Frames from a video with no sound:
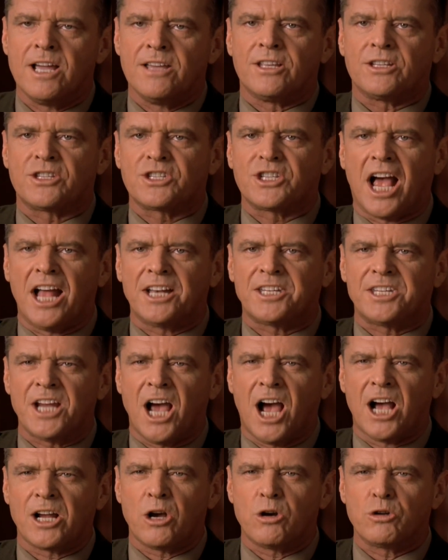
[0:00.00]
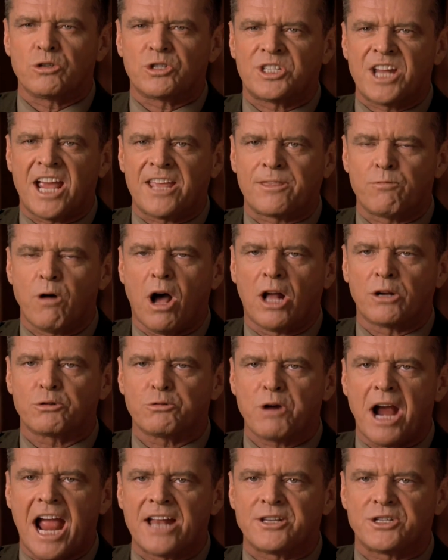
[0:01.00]
that Santiago's death, while
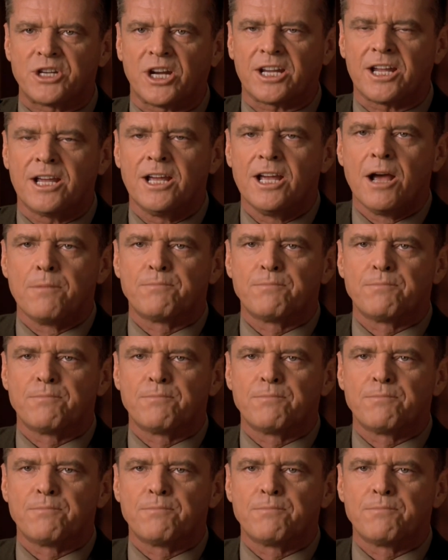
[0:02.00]
tragic,